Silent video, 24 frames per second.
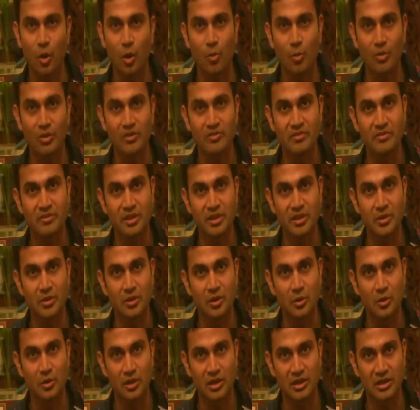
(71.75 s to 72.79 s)
open
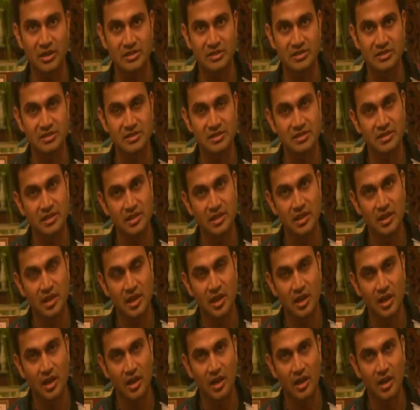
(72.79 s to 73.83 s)
video codecs
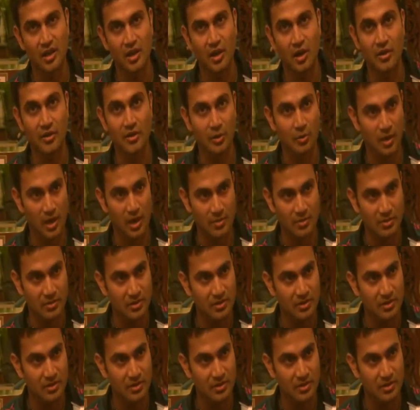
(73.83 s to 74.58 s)
on the web.